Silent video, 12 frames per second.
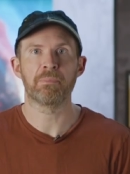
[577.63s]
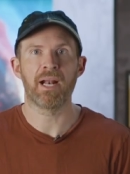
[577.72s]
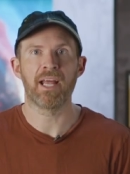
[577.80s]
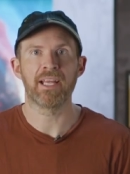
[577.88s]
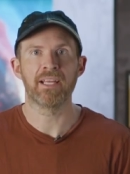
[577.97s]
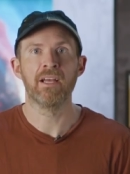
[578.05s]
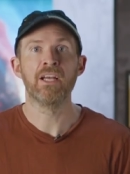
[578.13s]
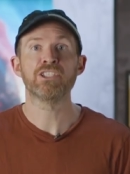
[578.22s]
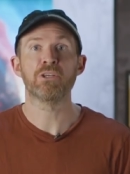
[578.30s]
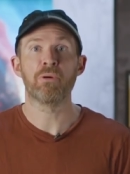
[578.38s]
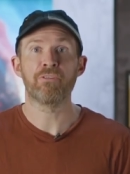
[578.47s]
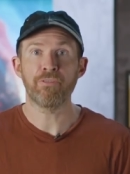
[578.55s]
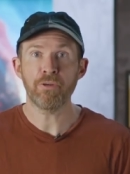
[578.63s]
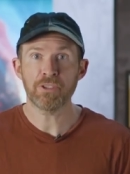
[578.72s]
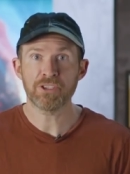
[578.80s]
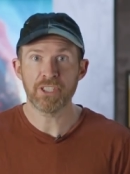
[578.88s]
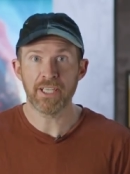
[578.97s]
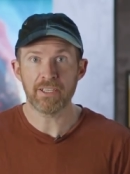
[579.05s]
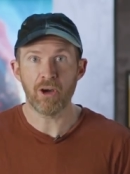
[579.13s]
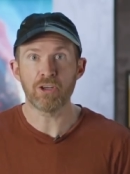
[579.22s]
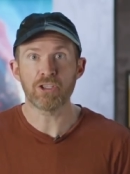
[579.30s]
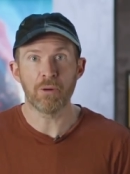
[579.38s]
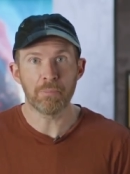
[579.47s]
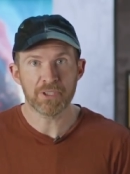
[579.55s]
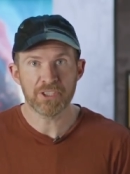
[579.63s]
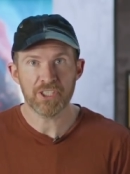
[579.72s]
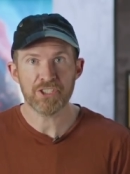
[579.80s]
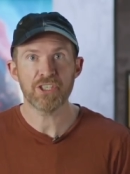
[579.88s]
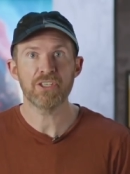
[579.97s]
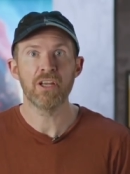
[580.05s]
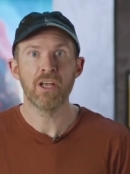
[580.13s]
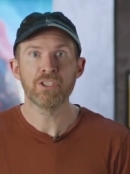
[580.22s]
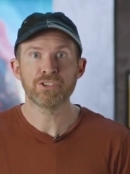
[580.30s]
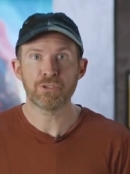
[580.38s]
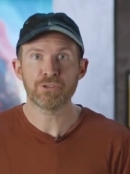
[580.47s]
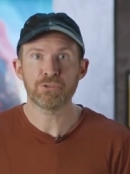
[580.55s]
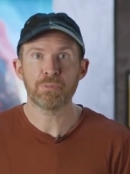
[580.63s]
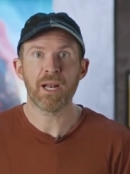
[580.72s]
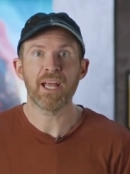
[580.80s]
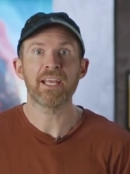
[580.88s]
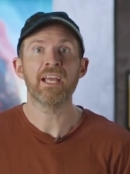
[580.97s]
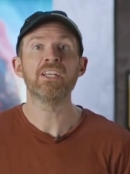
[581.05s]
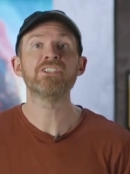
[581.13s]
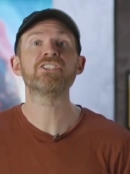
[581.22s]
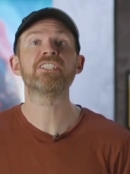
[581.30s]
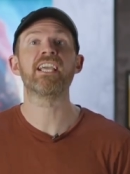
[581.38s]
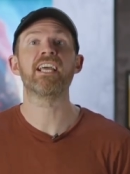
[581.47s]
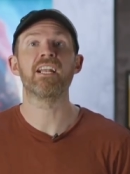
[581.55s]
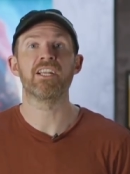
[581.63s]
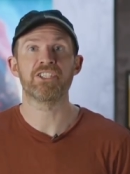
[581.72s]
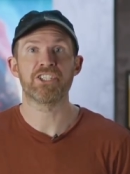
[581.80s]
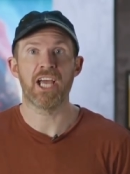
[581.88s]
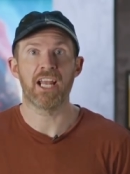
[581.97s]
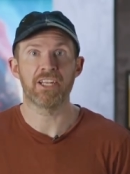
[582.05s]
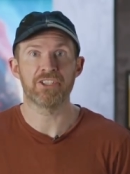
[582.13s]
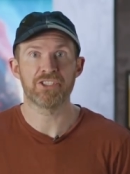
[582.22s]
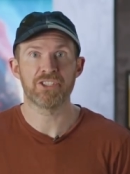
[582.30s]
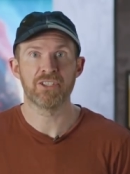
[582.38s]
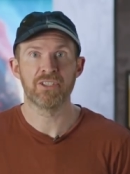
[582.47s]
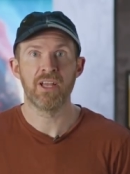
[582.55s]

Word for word: play, so we're focusing on competition, social play, skill and challenge.